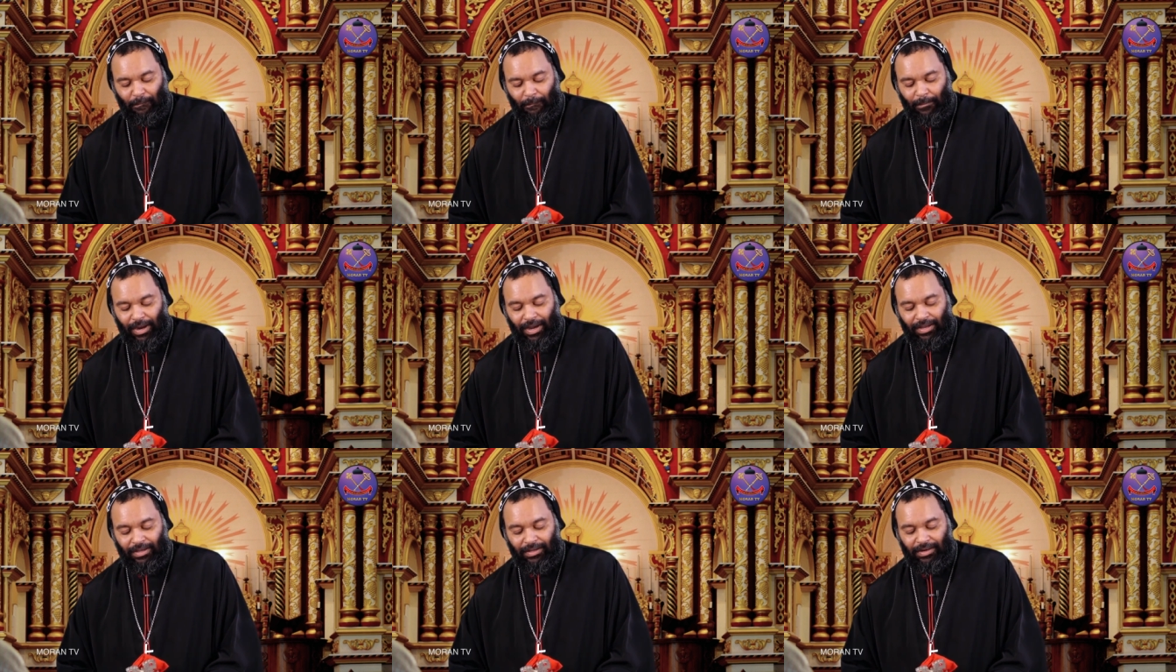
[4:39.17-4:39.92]

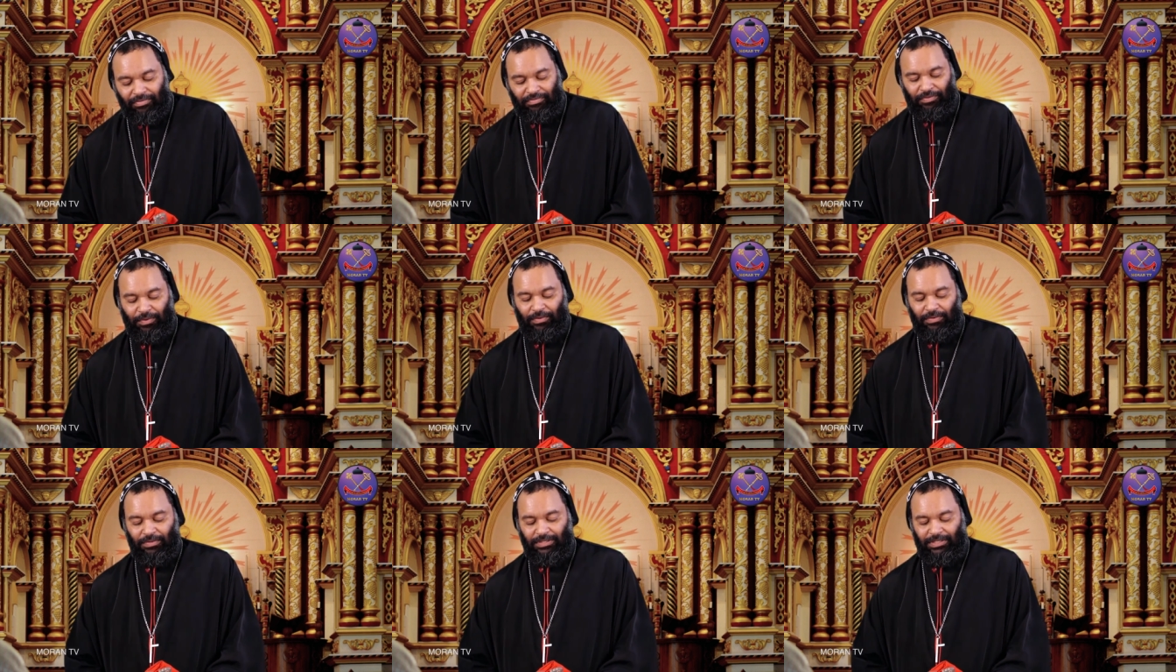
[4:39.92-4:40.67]
my
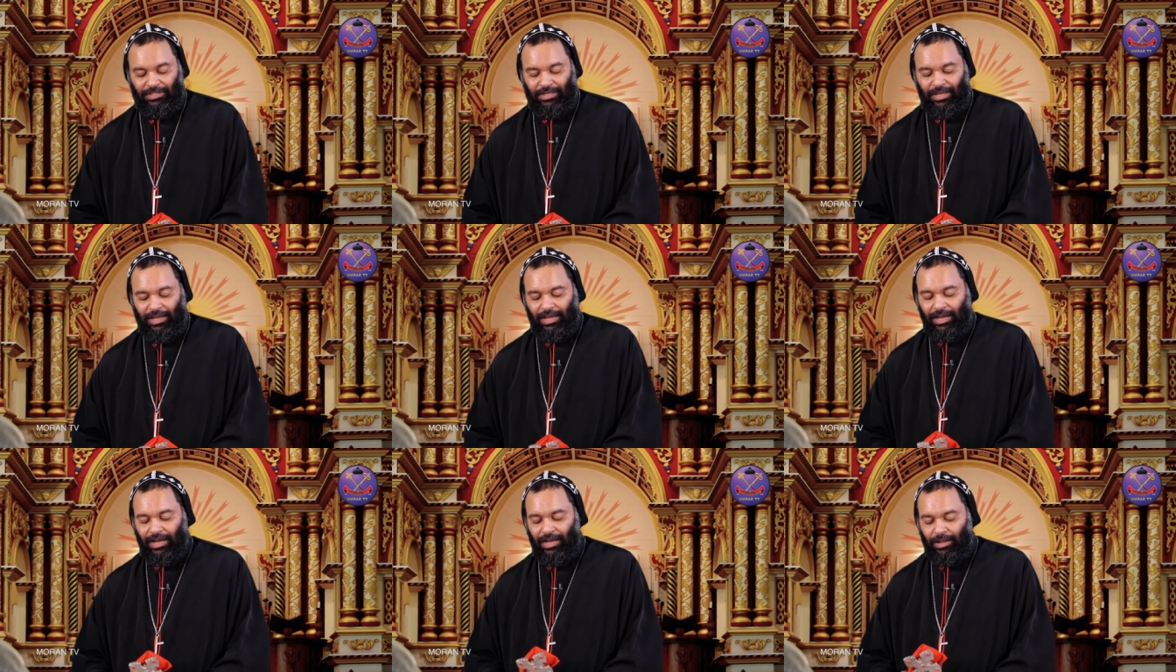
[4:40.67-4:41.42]
refuge
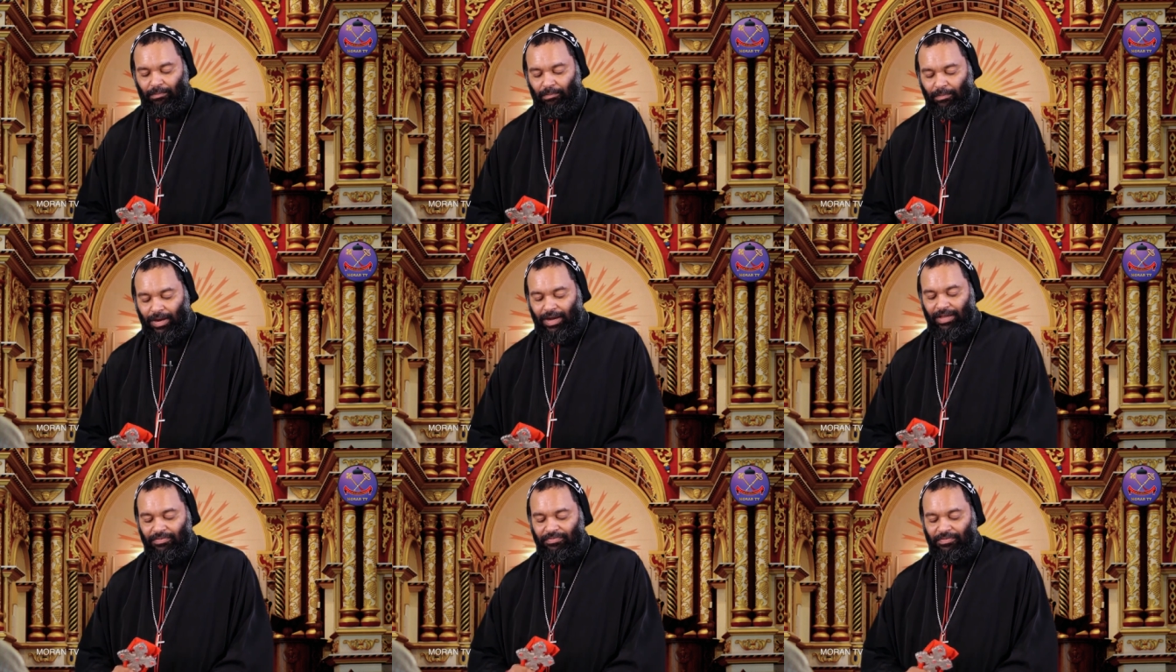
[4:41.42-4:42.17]
and
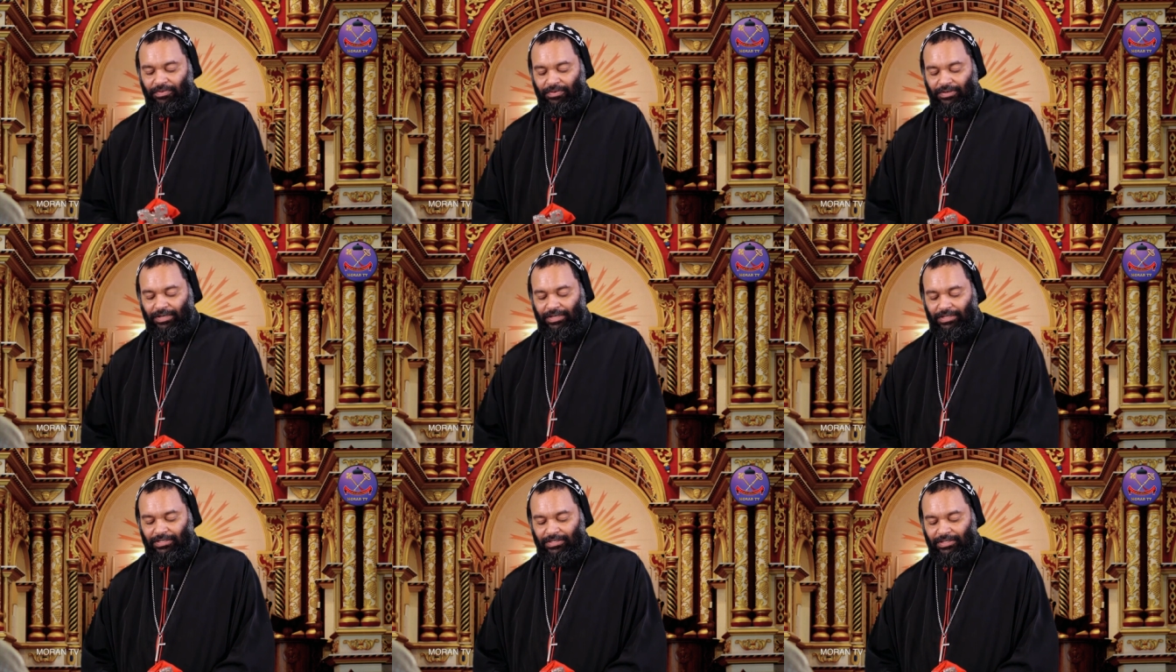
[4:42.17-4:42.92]
my
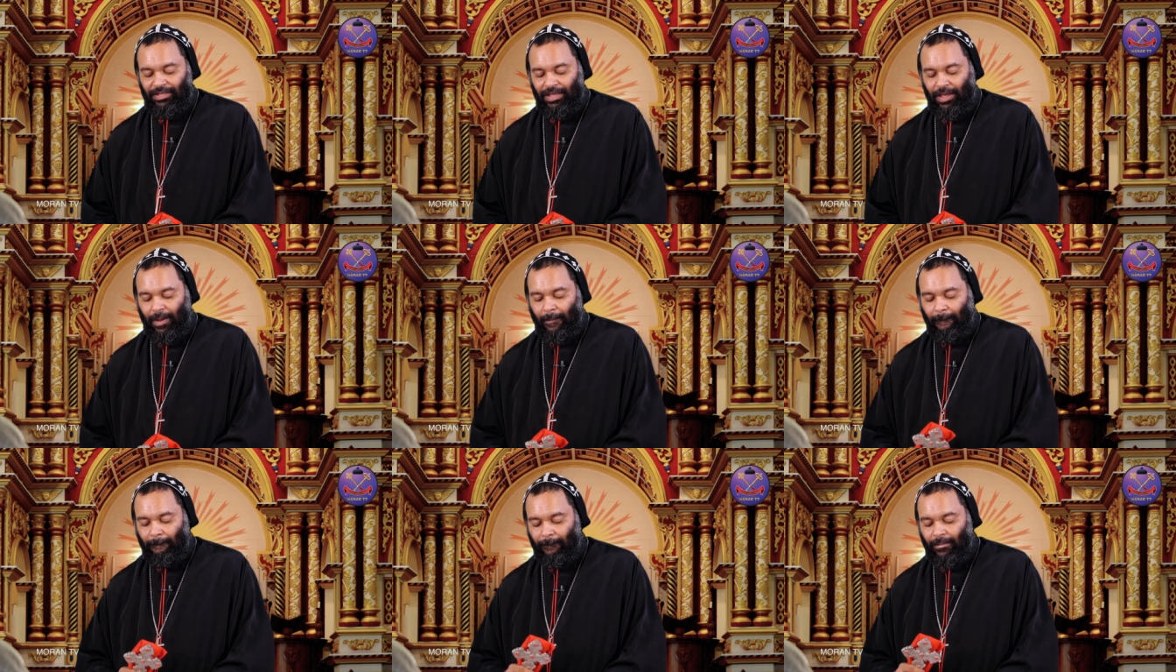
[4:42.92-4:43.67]
fortress,
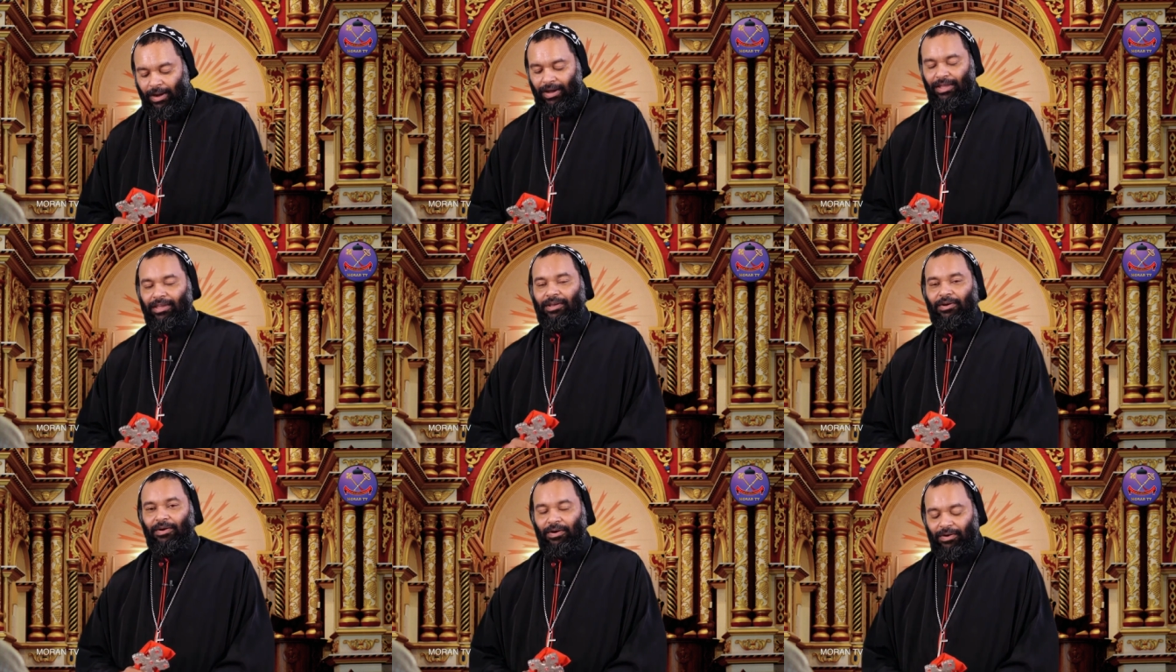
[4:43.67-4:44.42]
my
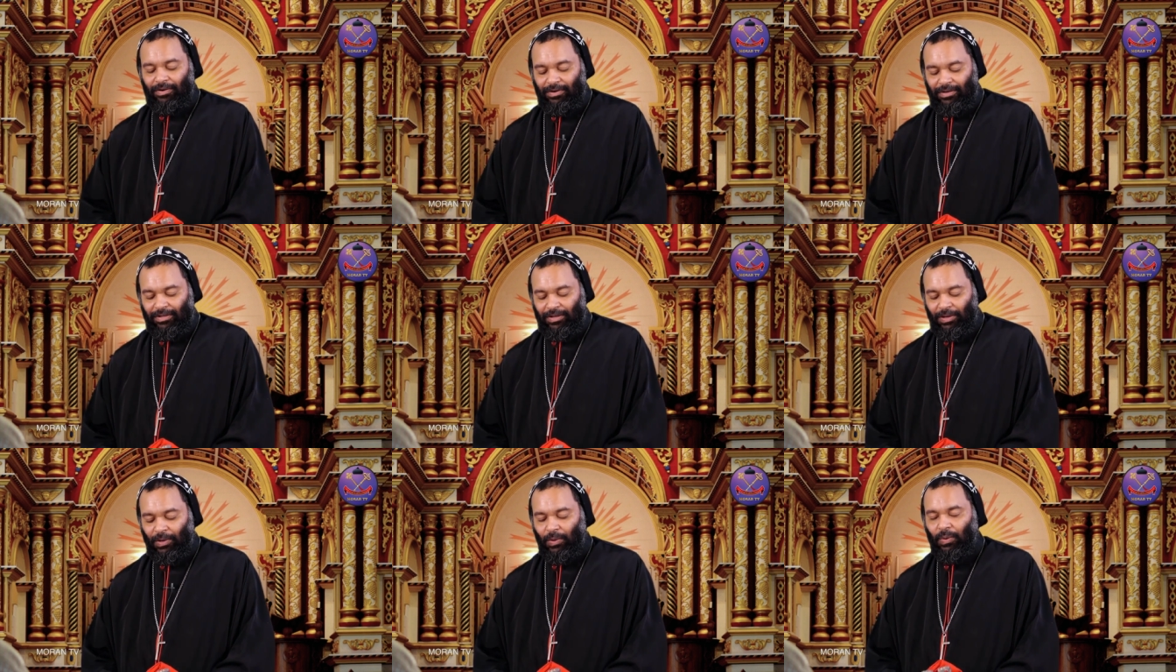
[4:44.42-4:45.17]
God,
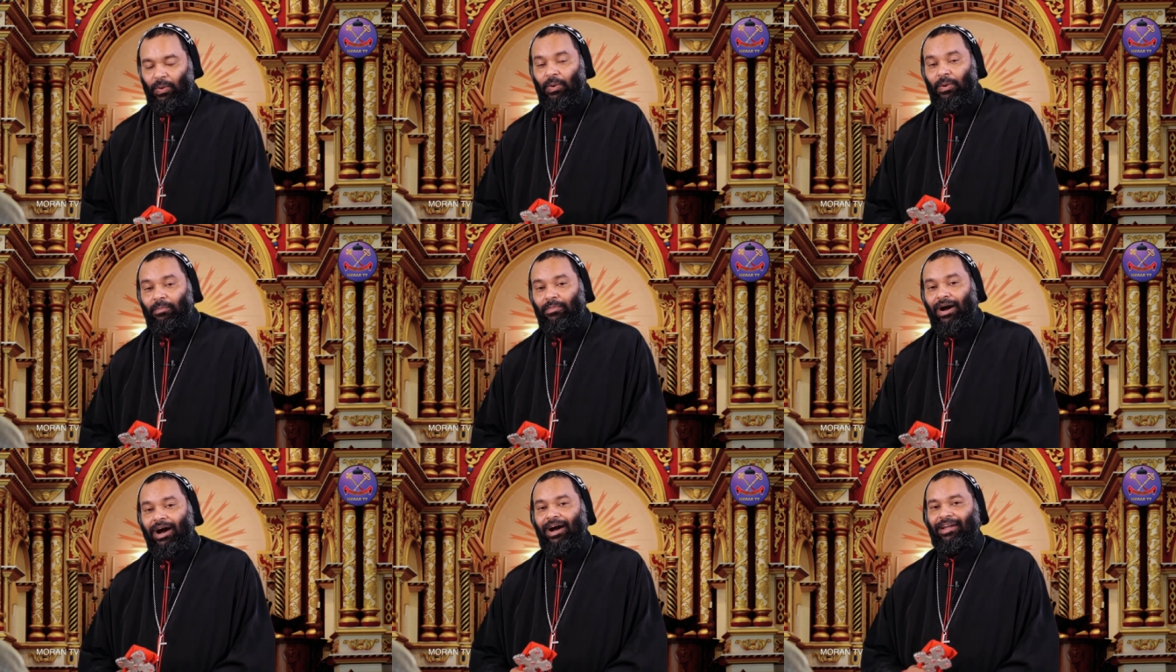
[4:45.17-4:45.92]

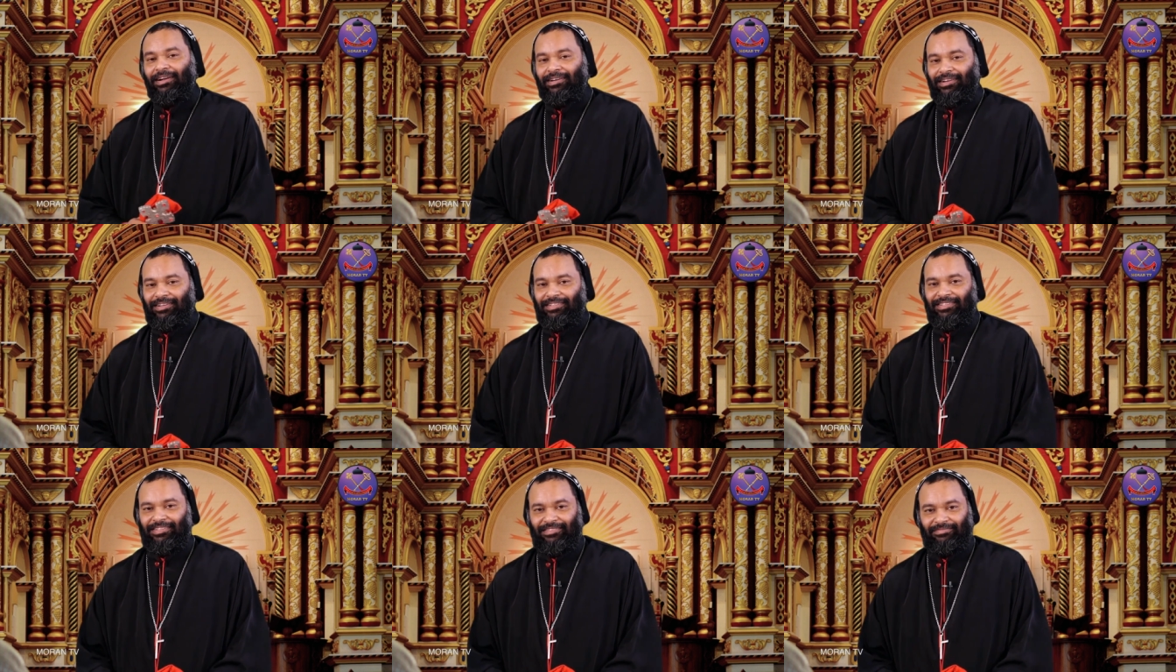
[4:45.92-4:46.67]
whom I
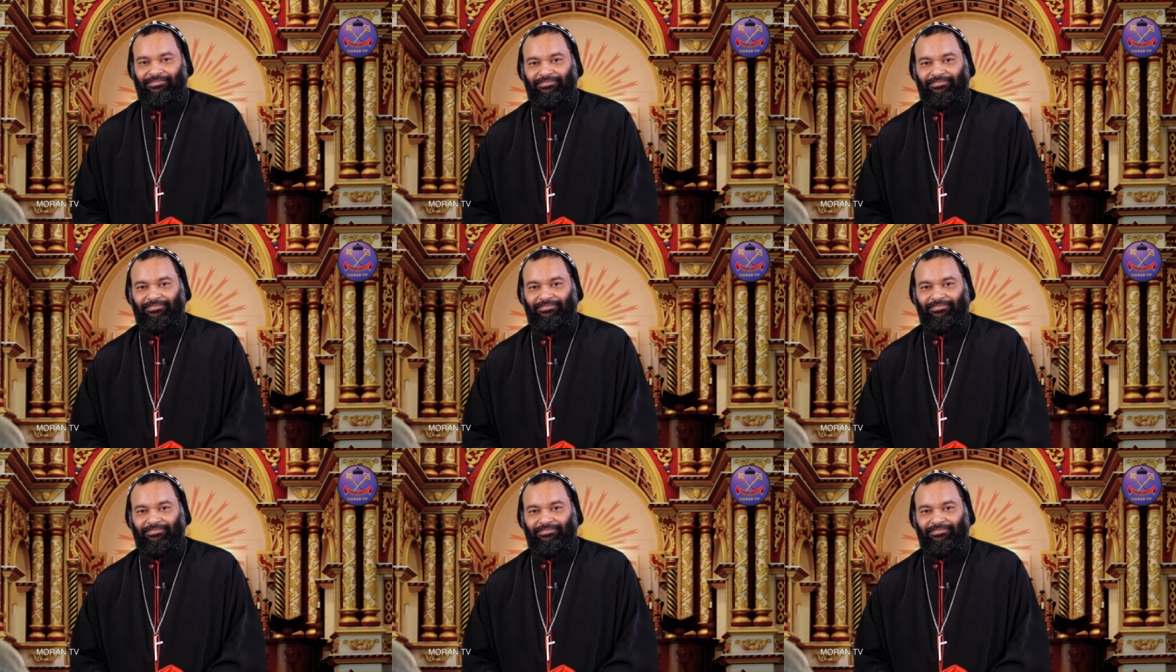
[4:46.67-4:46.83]
trust.